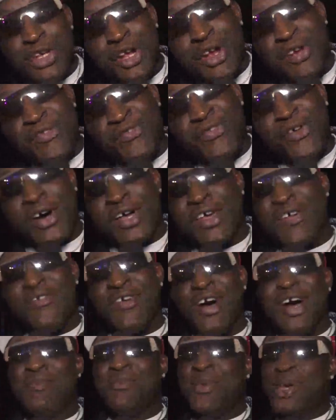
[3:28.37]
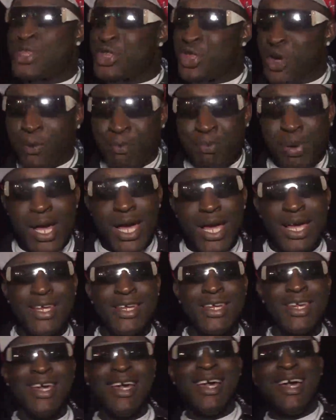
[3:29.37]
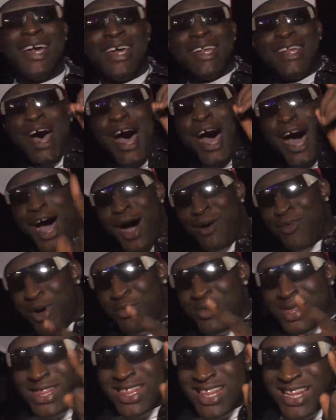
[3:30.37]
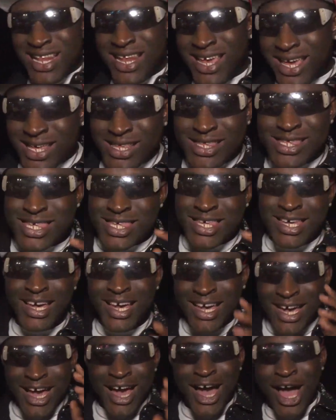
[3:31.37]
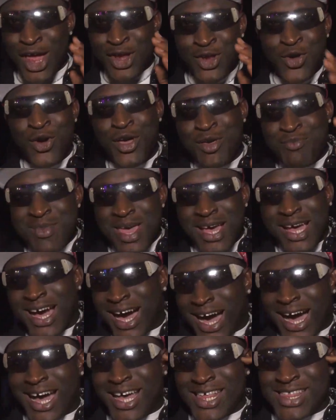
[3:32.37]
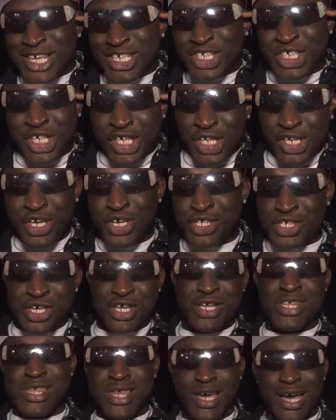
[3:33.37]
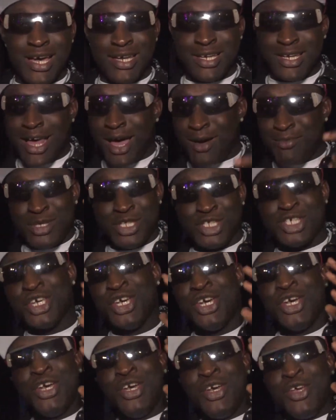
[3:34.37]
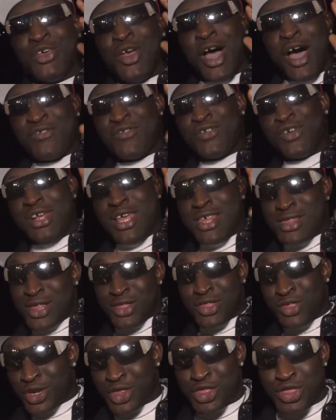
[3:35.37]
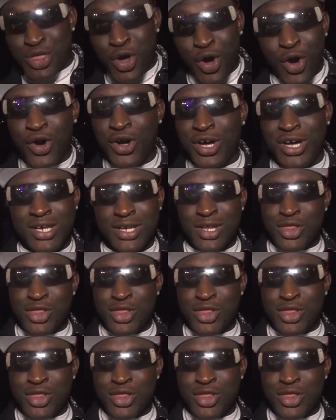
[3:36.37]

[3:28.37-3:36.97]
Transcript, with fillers: You know, man, stop playing. That album is lit. I know it Emeka is a genius, you understand? That means you have to listen to the song.